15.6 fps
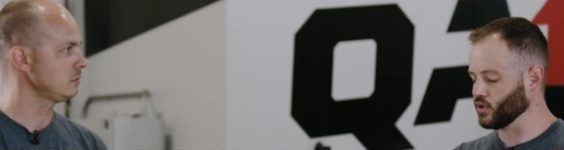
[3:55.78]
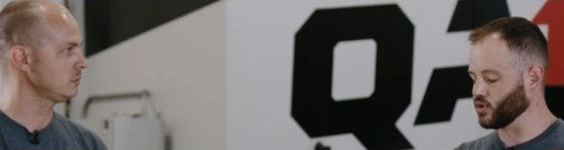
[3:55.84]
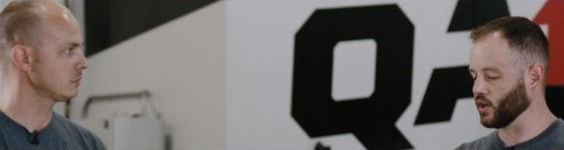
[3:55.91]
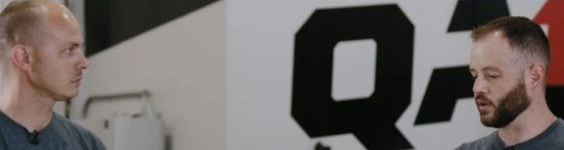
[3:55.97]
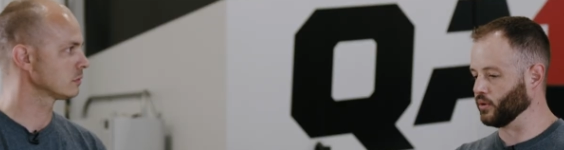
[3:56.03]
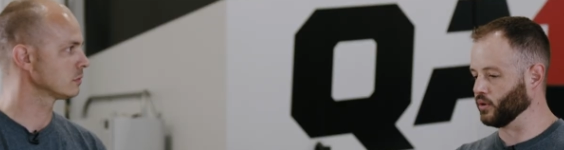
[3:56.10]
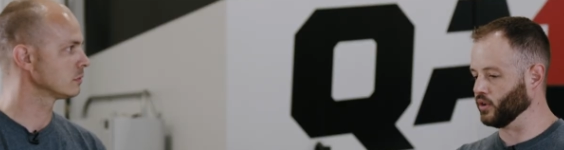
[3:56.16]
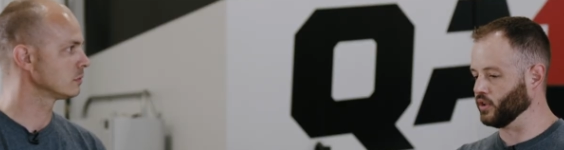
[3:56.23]
Speaker 1: I would
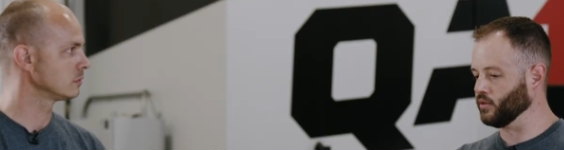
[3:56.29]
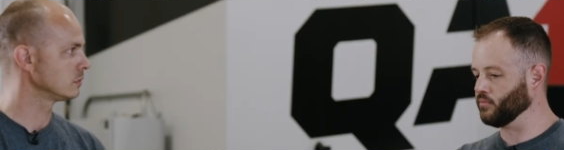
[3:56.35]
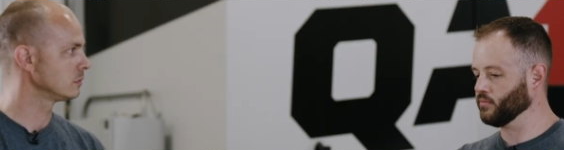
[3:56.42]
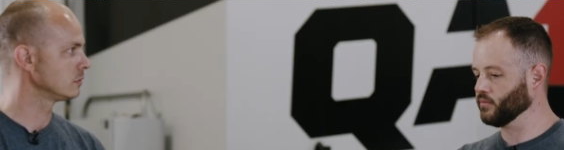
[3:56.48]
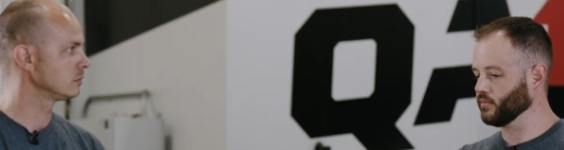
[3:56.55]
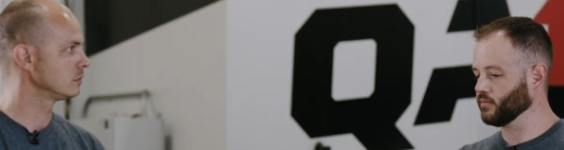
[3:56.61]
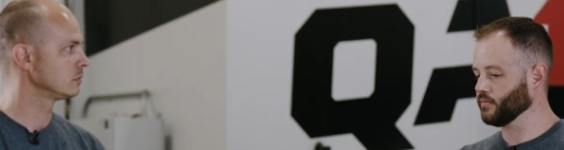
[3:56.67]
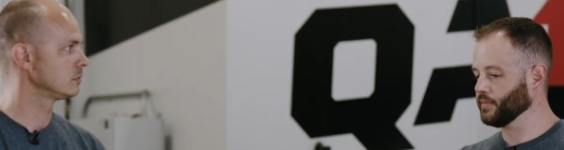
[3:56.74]
generally,
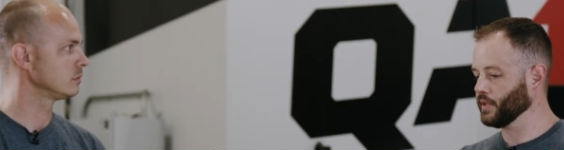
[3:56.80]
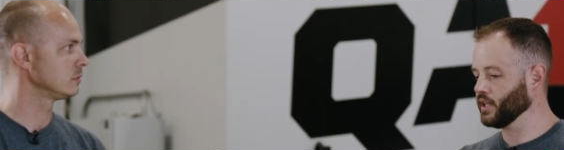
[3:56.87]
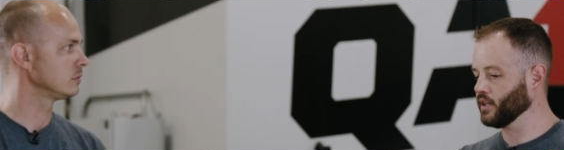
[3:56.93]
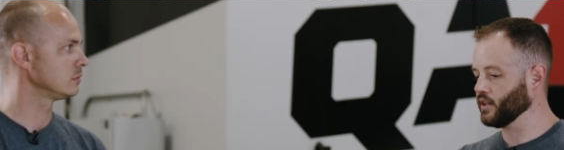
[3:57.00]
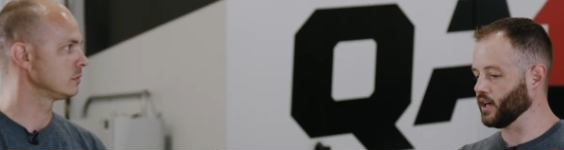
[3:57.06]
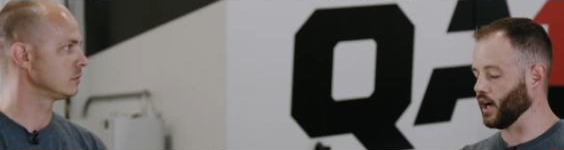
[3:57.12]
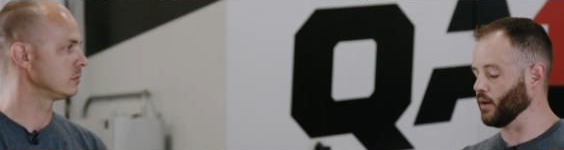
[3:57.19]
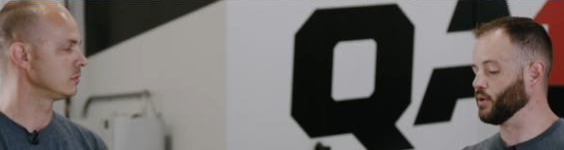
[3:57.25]

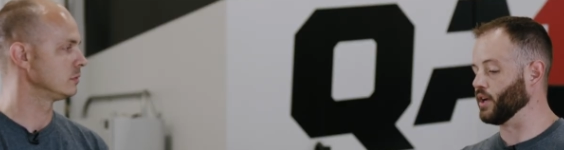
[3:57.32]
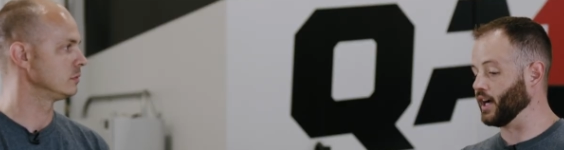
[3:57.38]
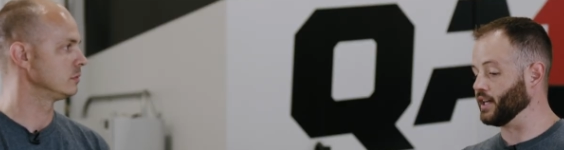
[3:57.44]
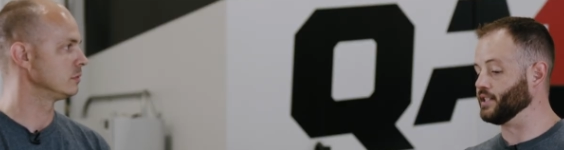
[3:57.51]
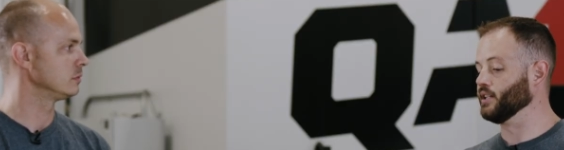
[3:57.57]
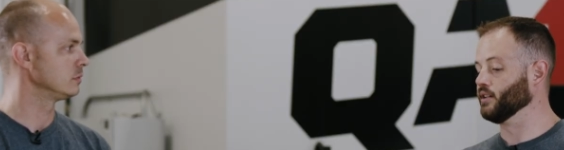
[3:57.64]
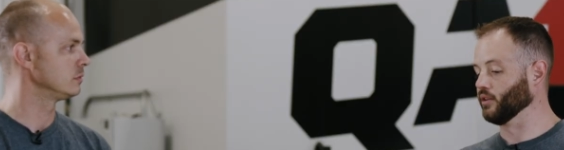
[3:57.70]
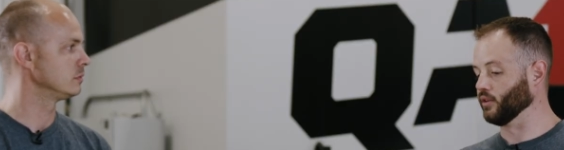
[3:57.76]
I would
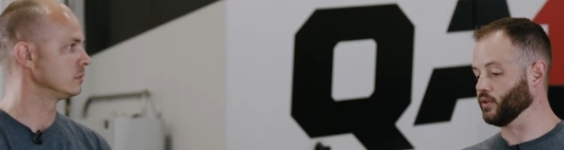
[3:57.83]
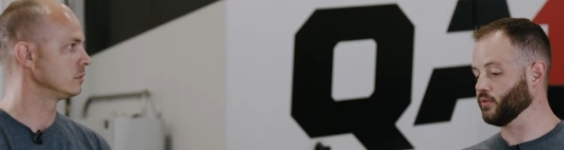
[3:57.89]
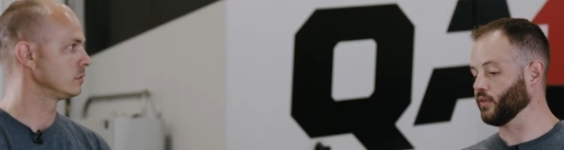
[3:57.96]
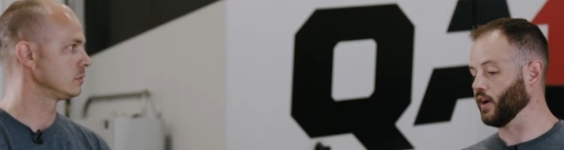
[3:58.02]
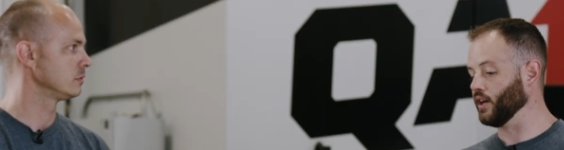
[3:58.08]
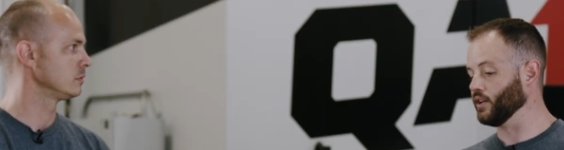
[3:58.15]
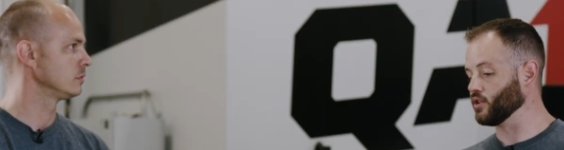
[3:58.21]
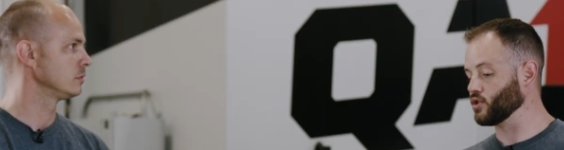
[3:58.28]
ideally
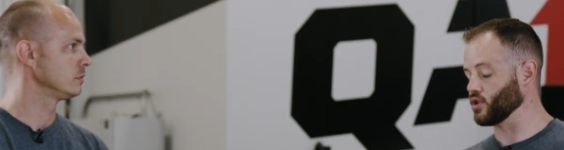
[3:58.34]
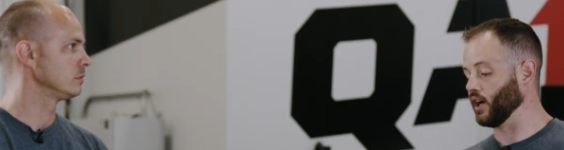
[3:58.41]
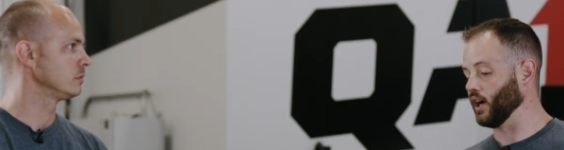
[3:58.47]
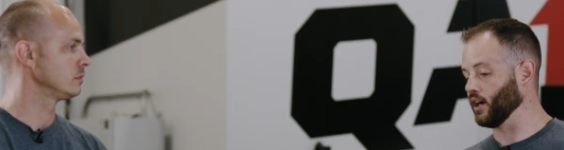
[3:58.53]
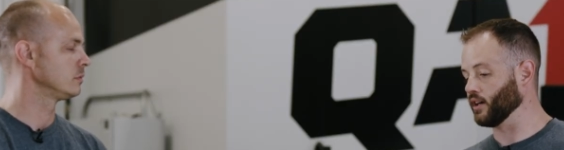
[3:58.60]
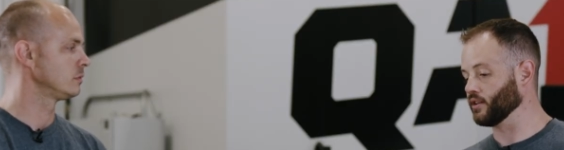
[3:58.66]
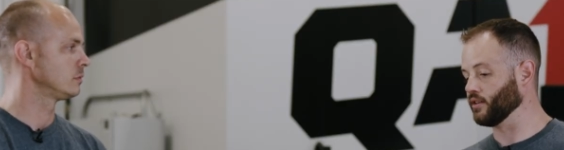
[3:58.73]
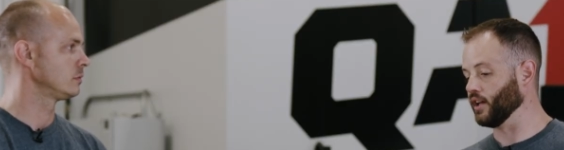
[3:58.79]
find a
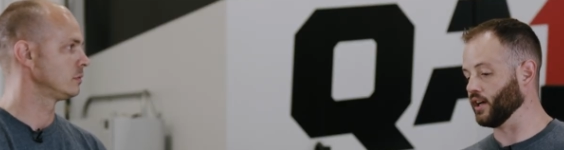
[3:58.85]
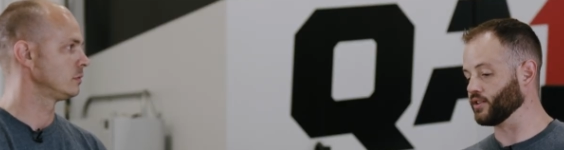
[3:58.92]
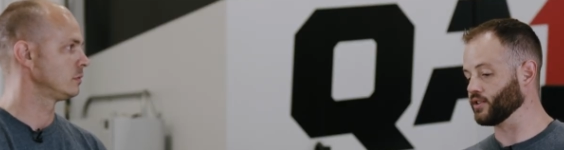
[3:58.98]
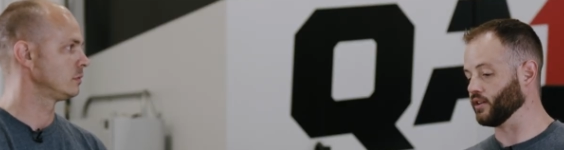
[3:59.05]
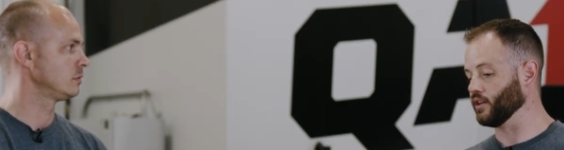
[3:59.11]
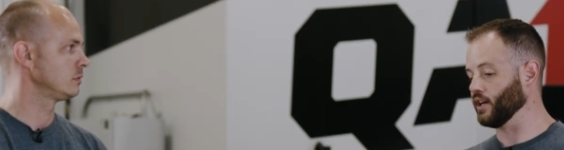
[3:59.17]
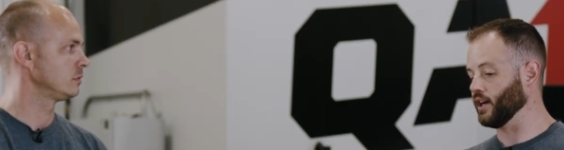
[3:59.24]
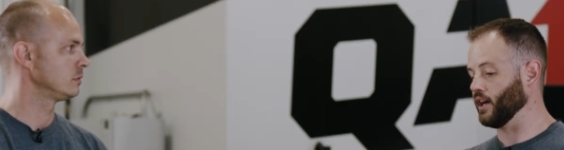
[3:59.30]
shock that's
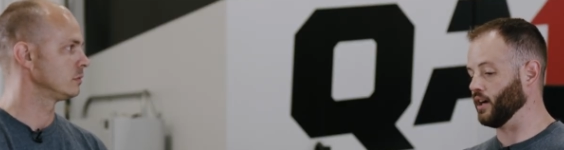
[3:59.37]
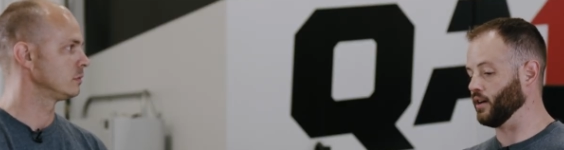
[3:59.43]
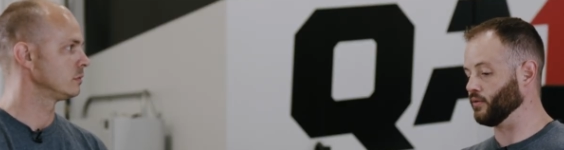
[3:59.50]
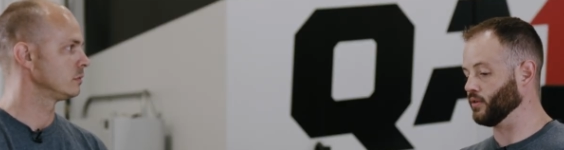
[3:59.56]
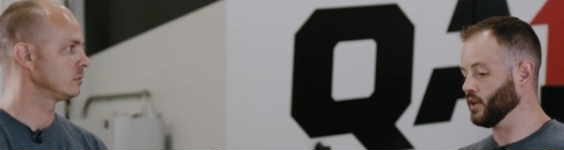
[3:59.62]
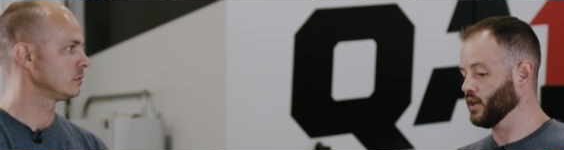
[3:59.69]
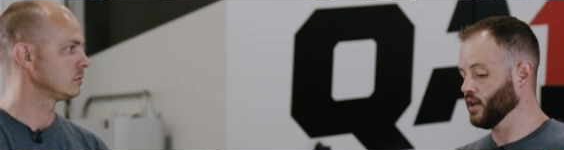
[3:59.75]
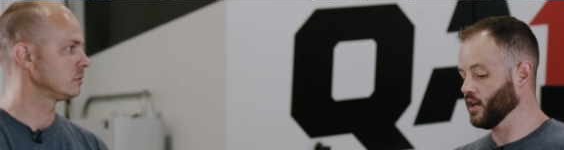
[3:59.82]
going to
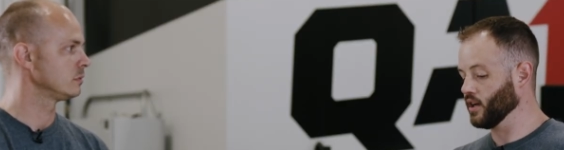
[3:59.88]
have